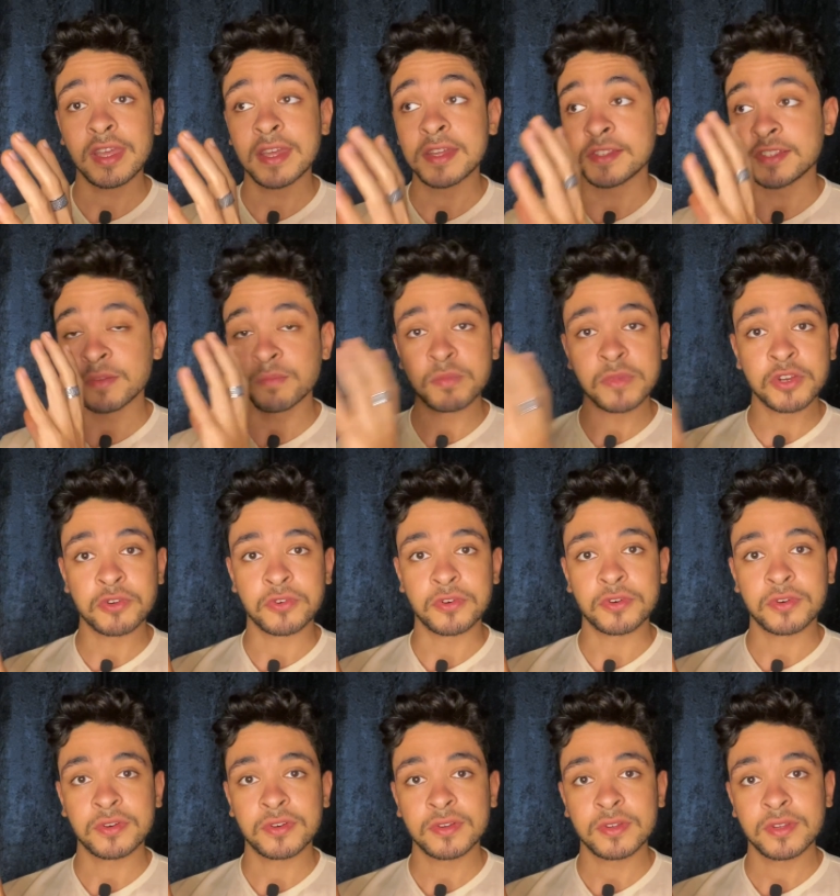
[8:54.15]
as a
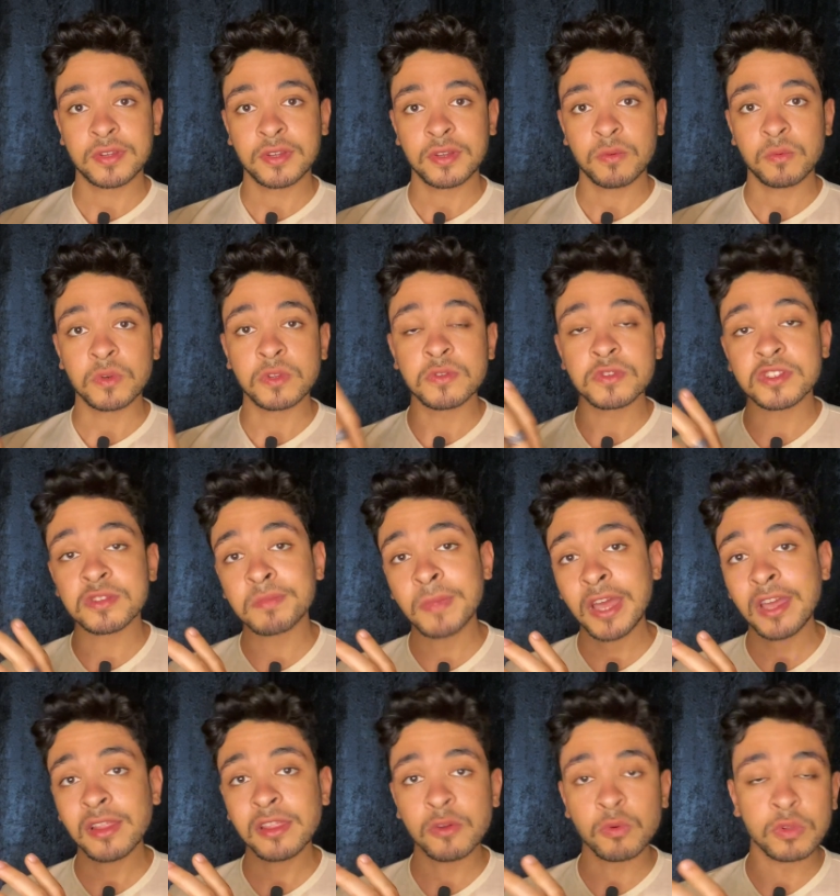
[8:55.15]
mirror. When you
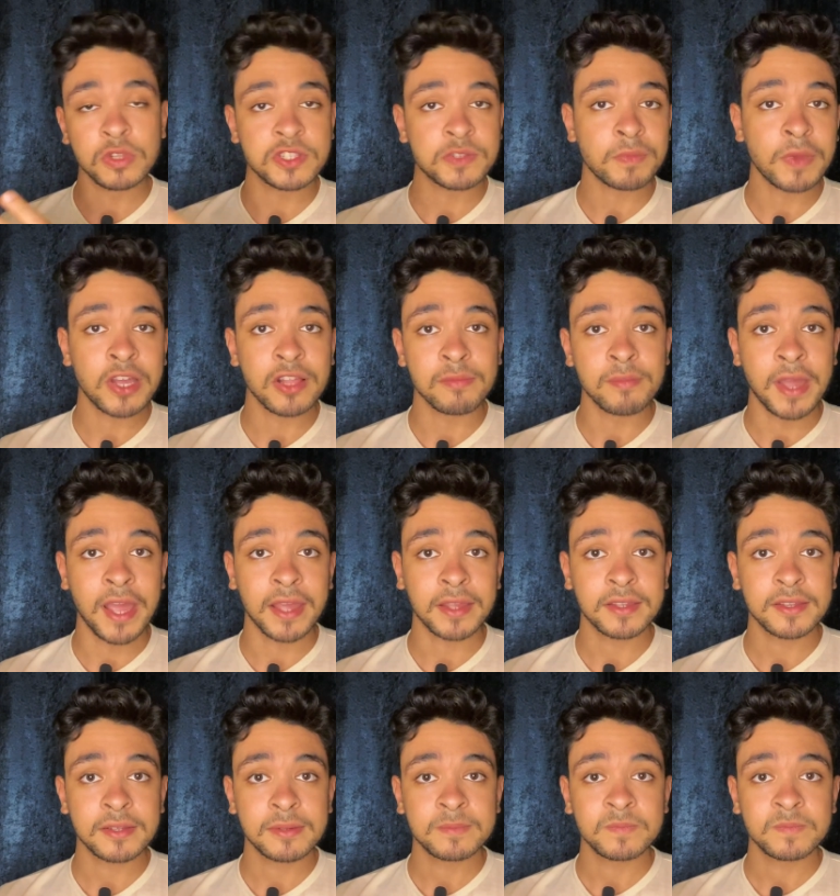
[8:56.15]
smile, it will smile back.